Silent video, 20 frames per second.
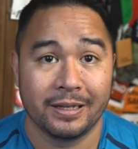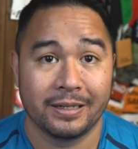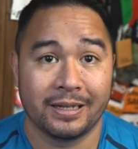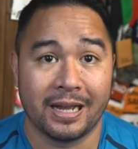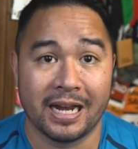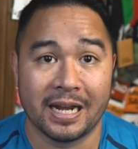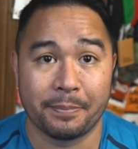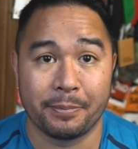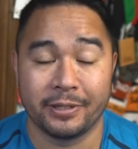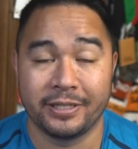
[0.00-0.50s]

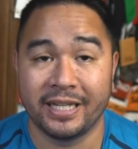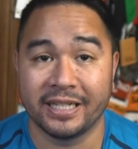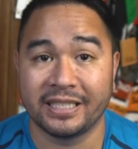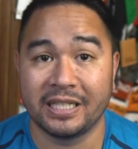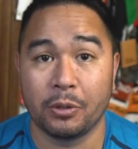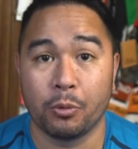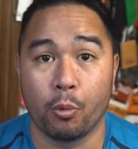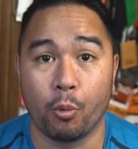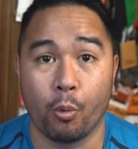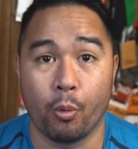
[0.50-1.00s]
kind of
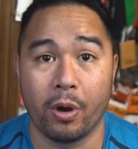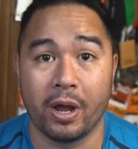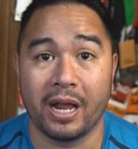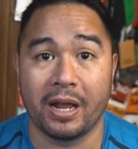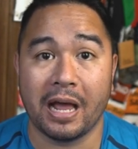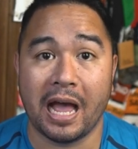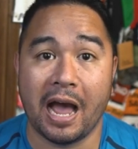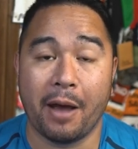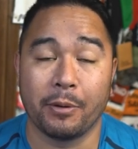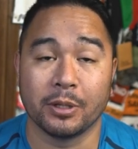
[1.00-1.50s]
predicting
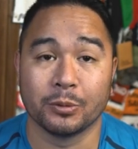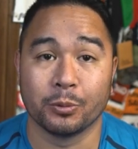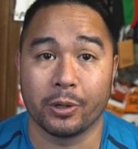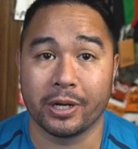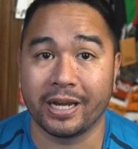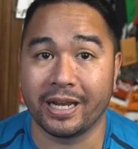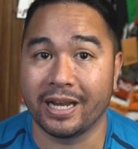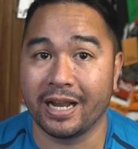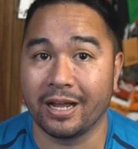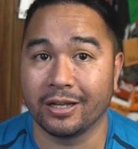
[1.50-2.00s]
what I was
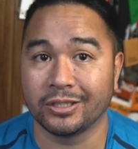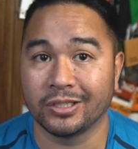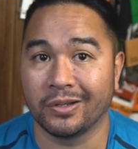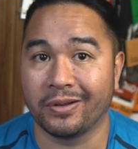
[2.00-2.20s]
working out.